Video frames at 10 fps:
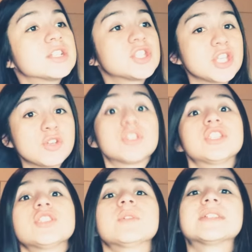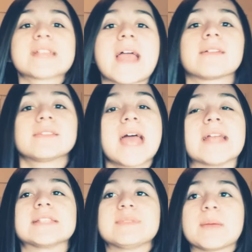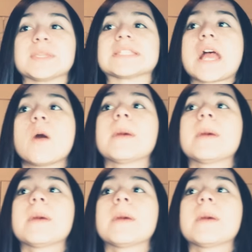to do exactly that, to be able to tell